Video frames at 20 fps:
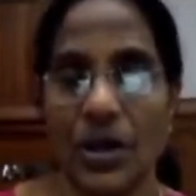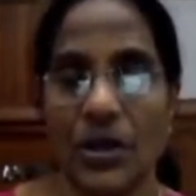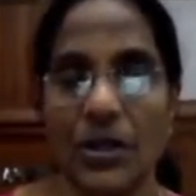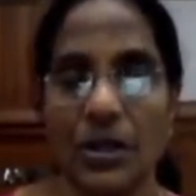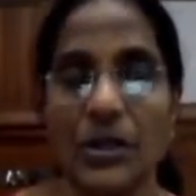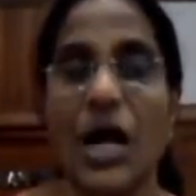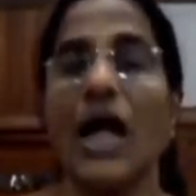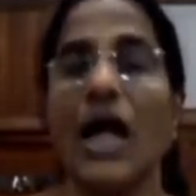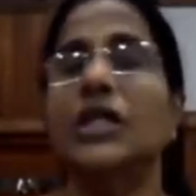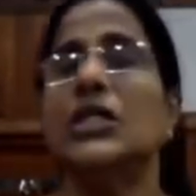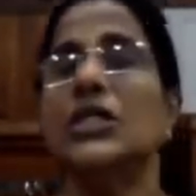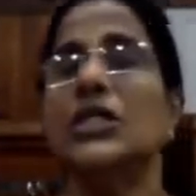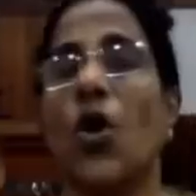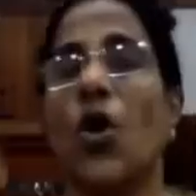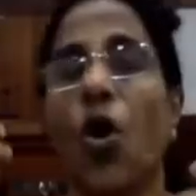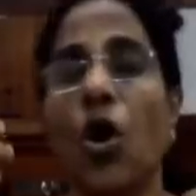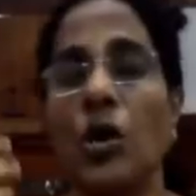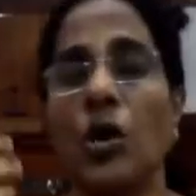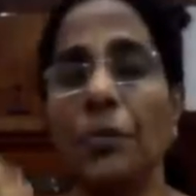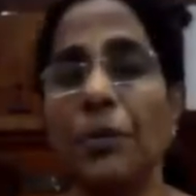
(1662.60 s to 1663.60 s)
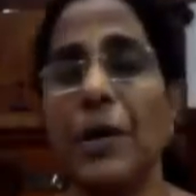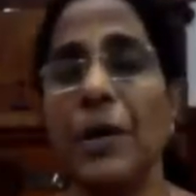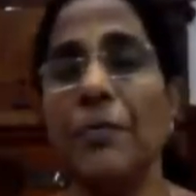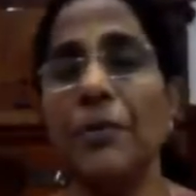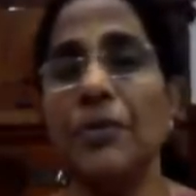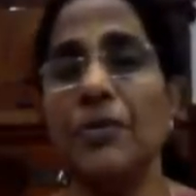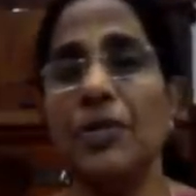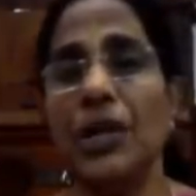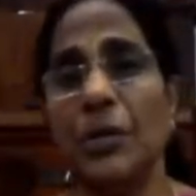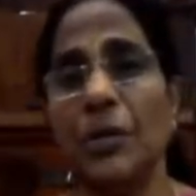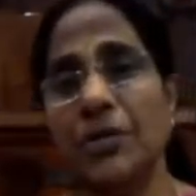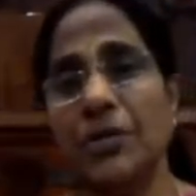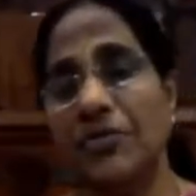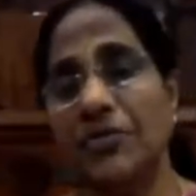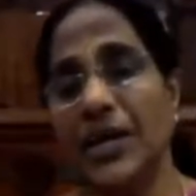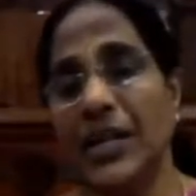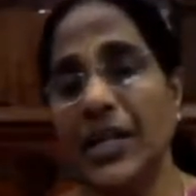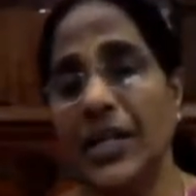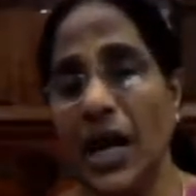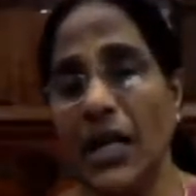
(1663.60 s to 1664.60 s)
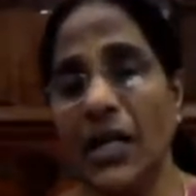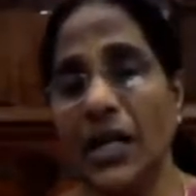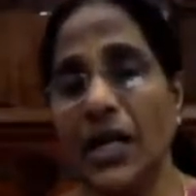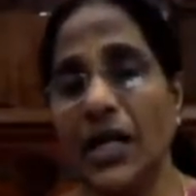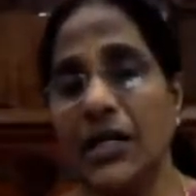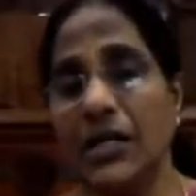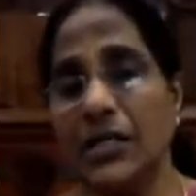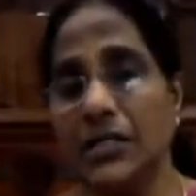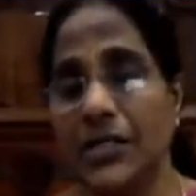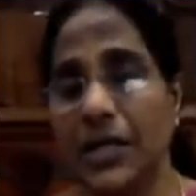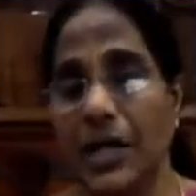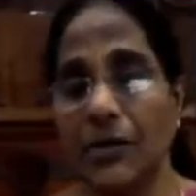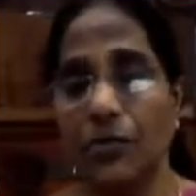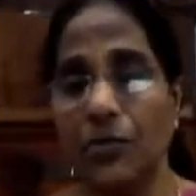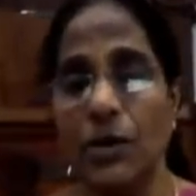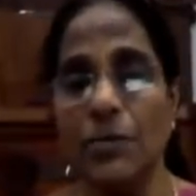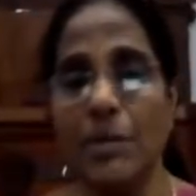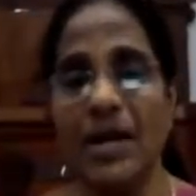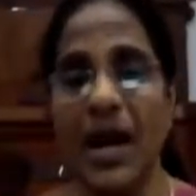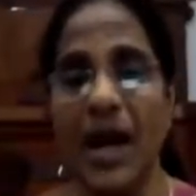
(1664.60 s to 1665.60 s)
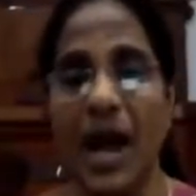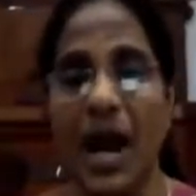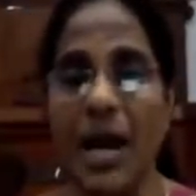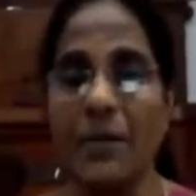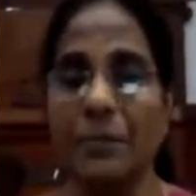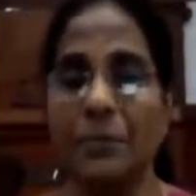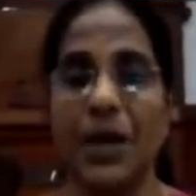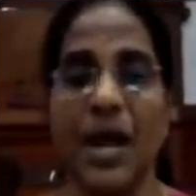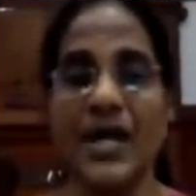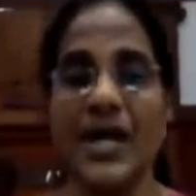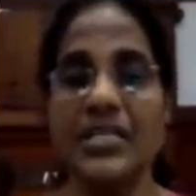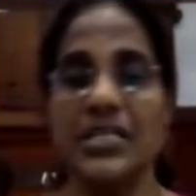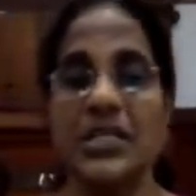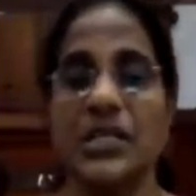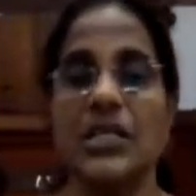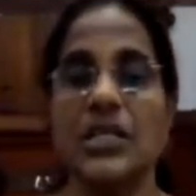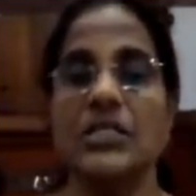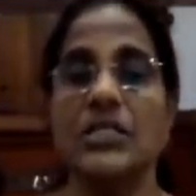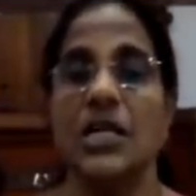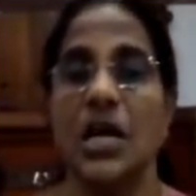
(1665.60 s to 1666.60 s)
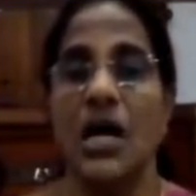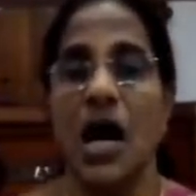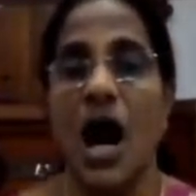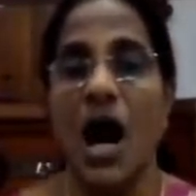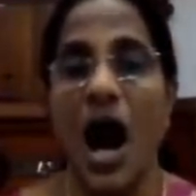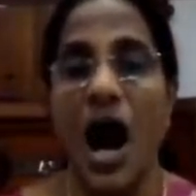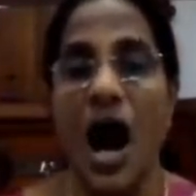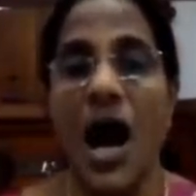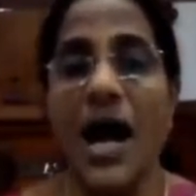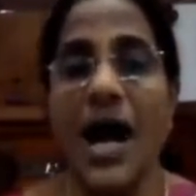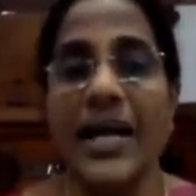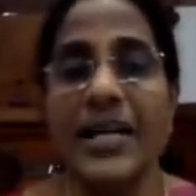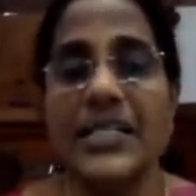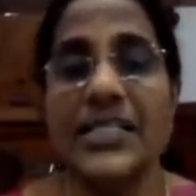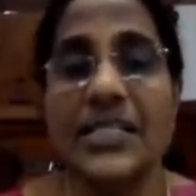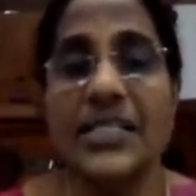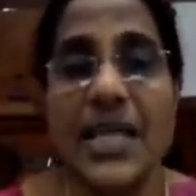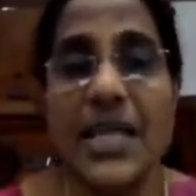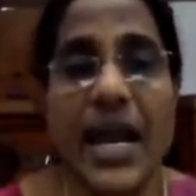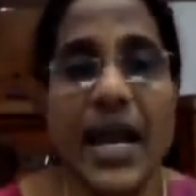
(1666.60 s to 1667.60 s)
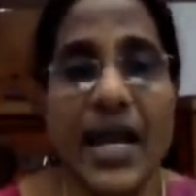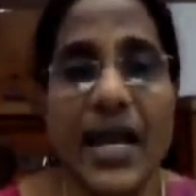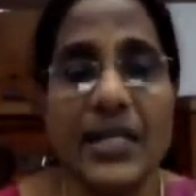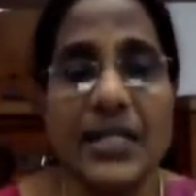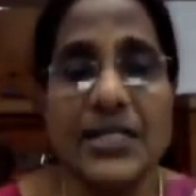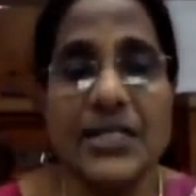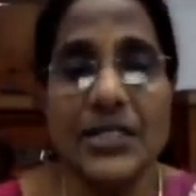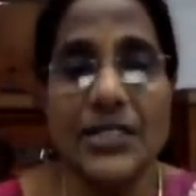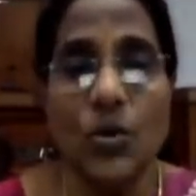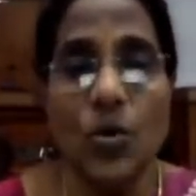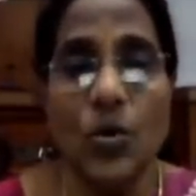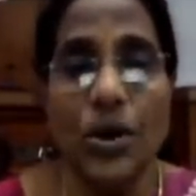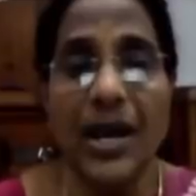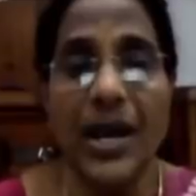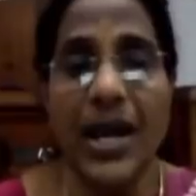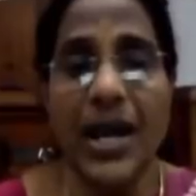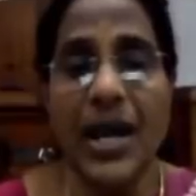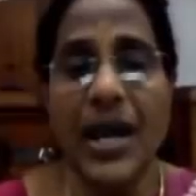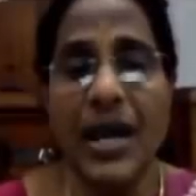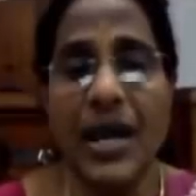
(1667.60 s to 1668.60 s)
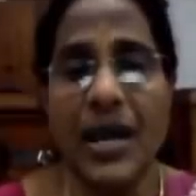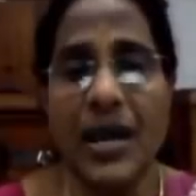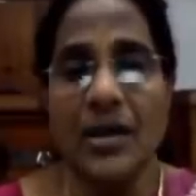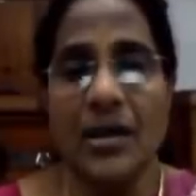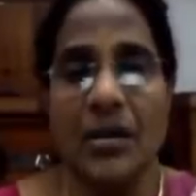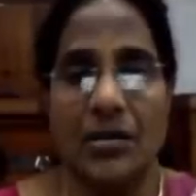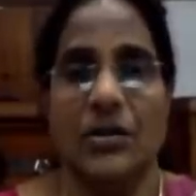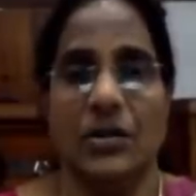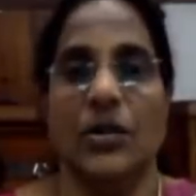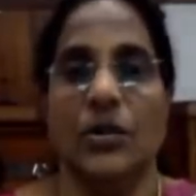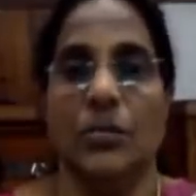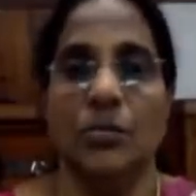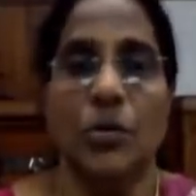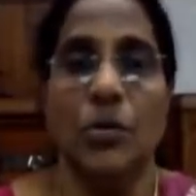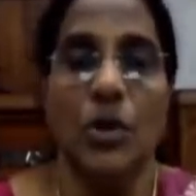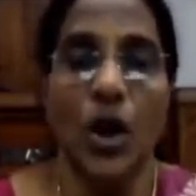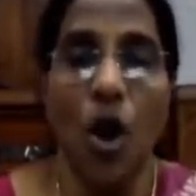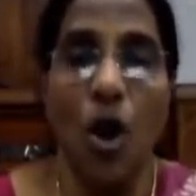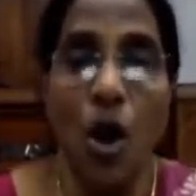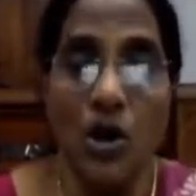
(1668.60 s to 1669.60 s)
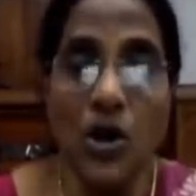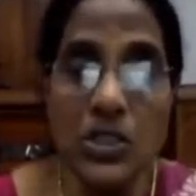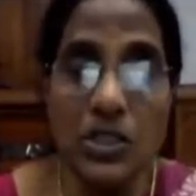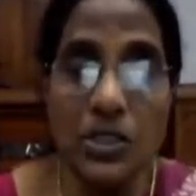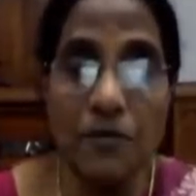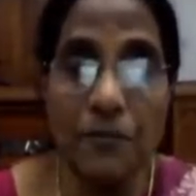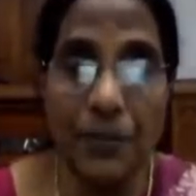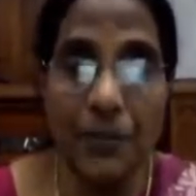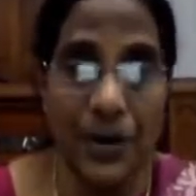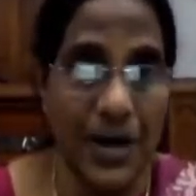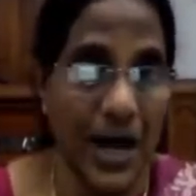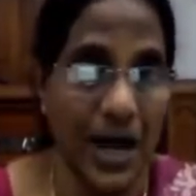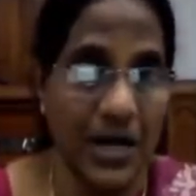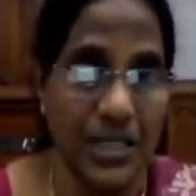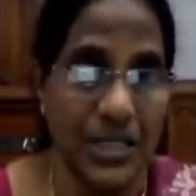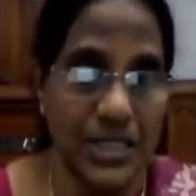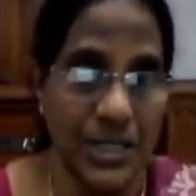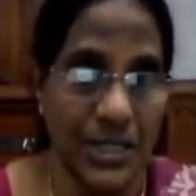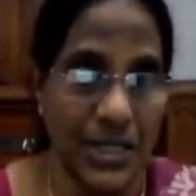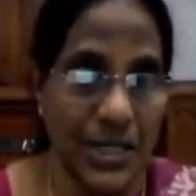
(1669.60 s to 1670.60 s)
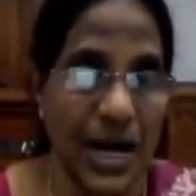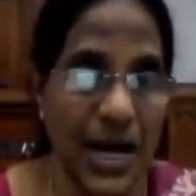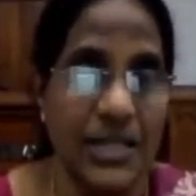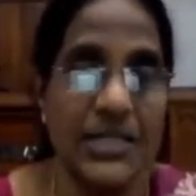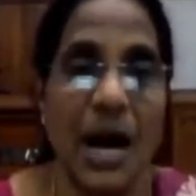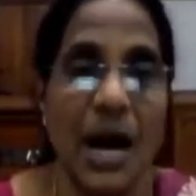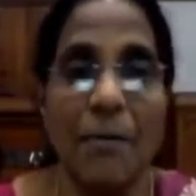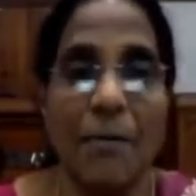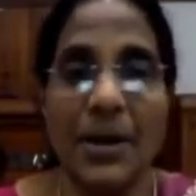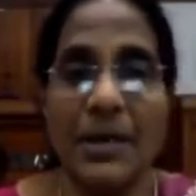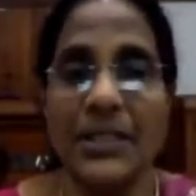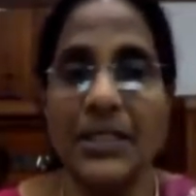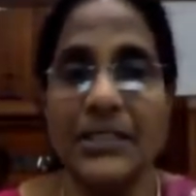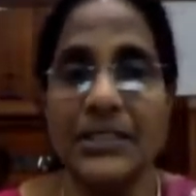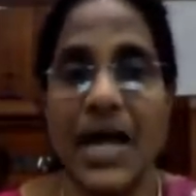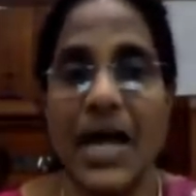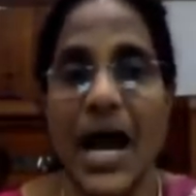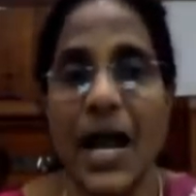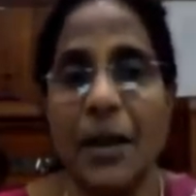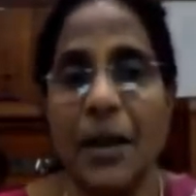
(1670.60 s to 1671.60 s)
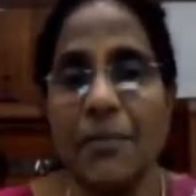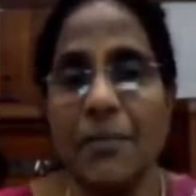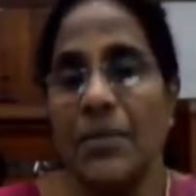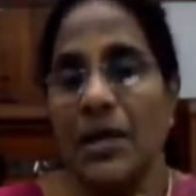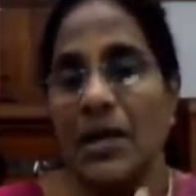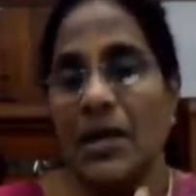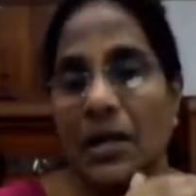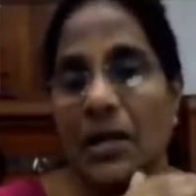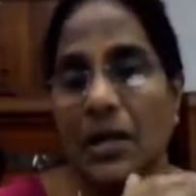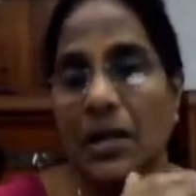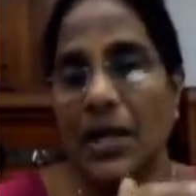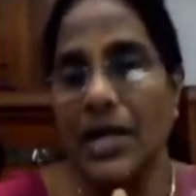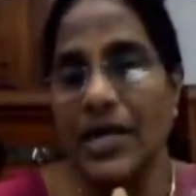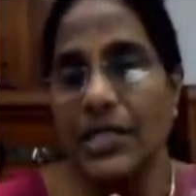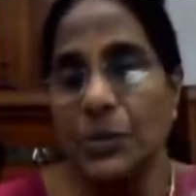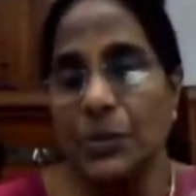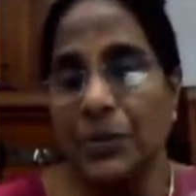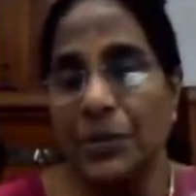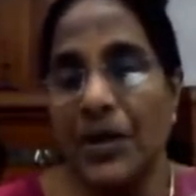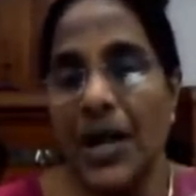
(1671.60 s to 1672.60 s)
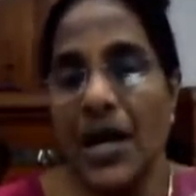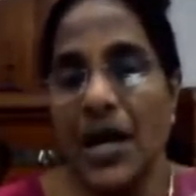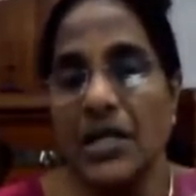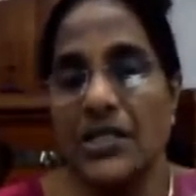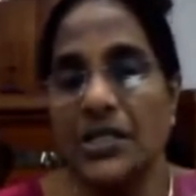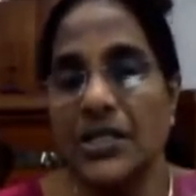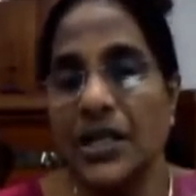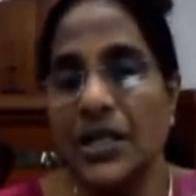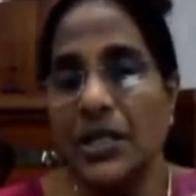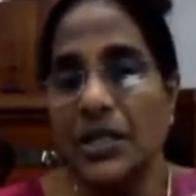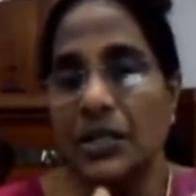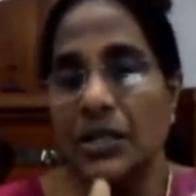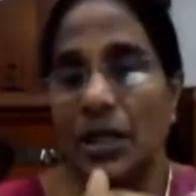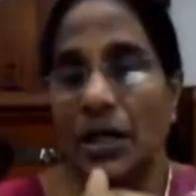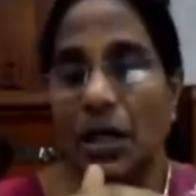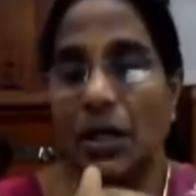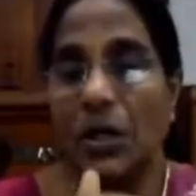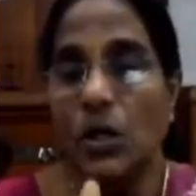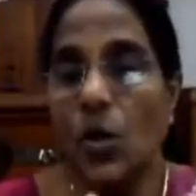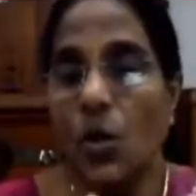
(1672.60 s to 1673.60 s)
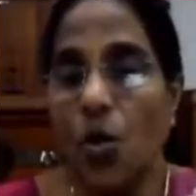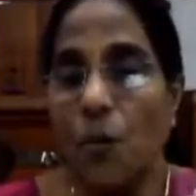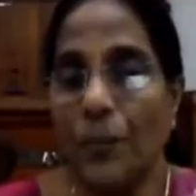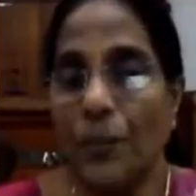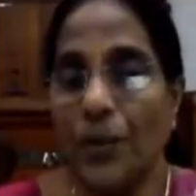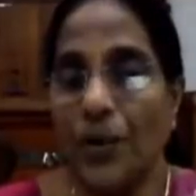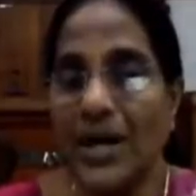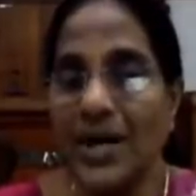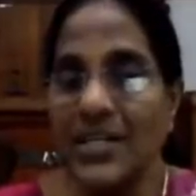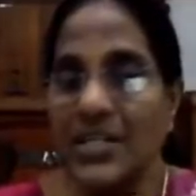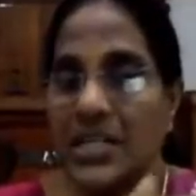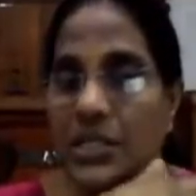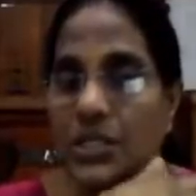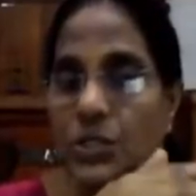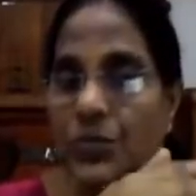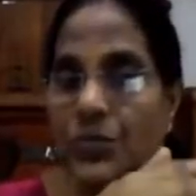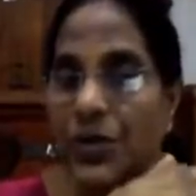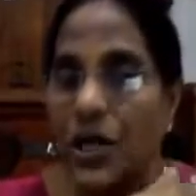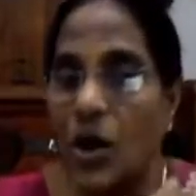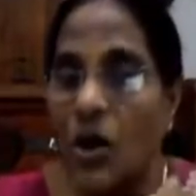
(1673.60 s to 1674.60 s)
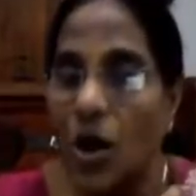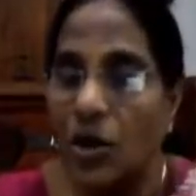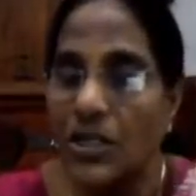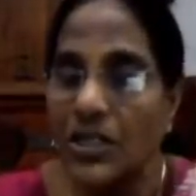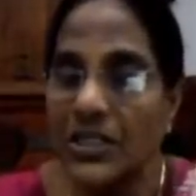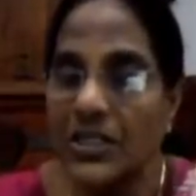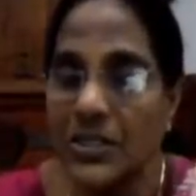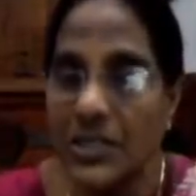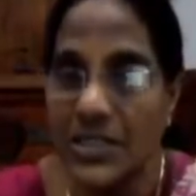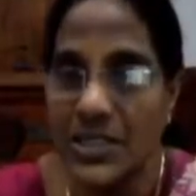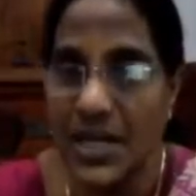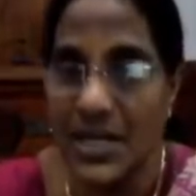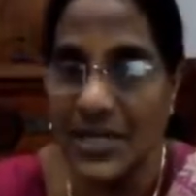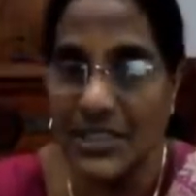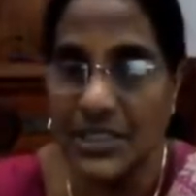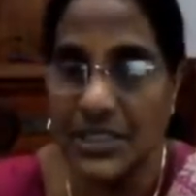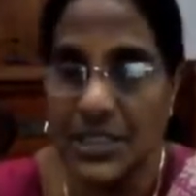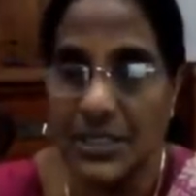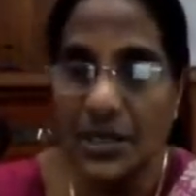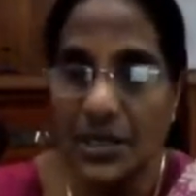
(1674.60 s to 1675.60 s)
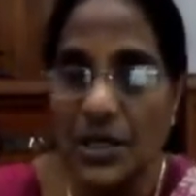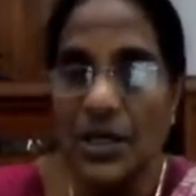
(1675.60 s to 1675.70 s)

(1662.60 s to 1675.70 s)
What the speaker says: That is, all people will be very alert. There will be high prices, high sales, okay? Lots of production. At some other time, less production, low prices, we call it recession.